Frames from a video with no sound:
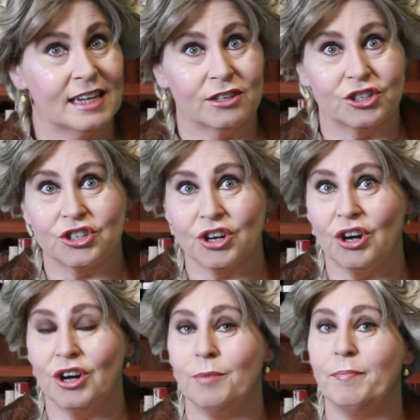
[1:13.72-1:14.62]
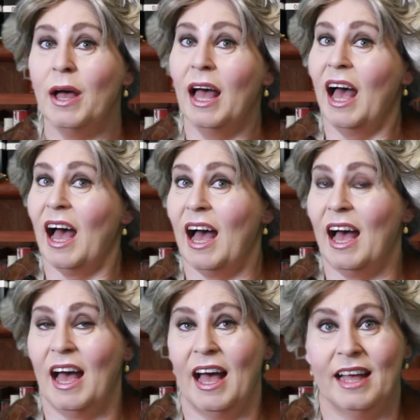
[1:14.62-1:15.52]
our shop
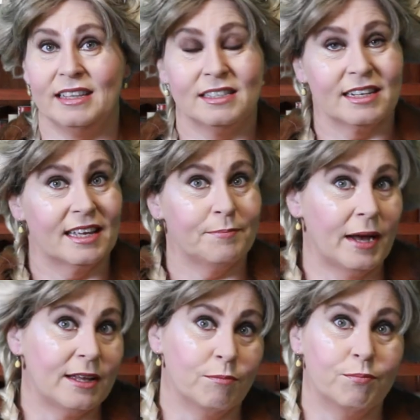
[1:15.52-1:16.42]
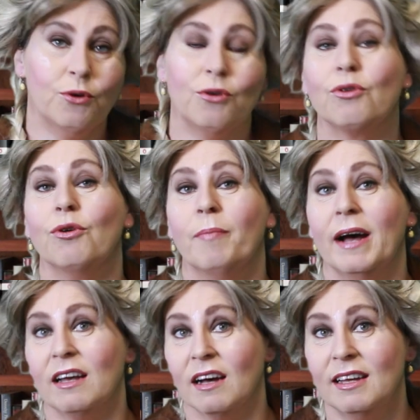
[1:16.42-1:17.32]
and buy a book or
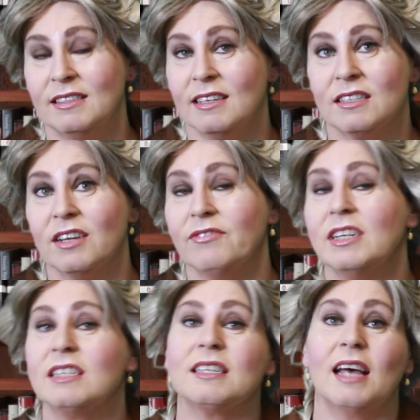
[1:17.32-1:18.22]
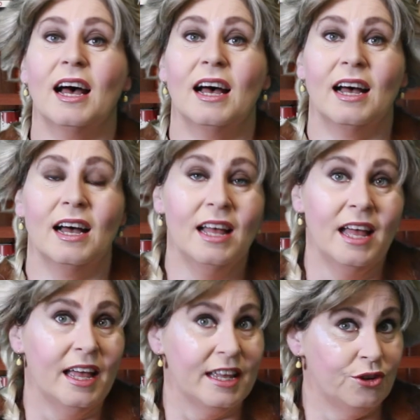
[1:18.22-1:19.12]
buy a writing service.
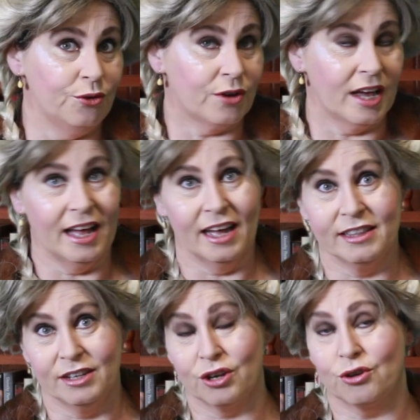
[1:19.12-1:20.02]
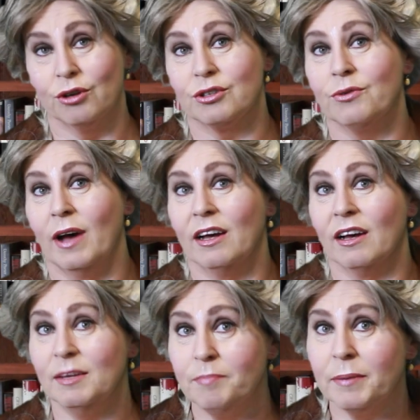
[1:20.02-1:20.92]
You can go to our
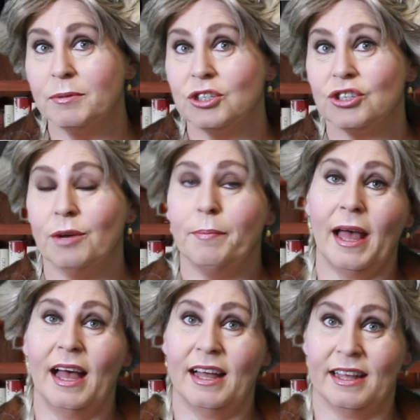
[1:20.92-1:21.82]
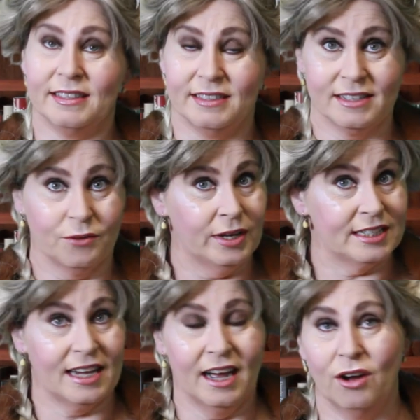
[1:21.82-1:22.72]
Redbubble shop, and where
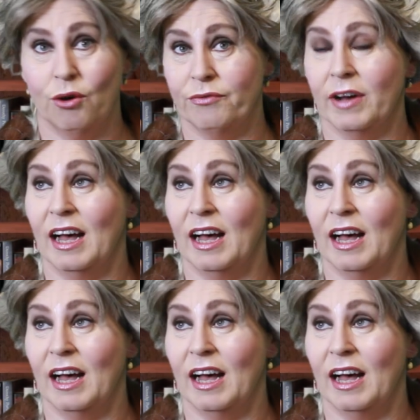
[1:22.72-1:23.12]
there are over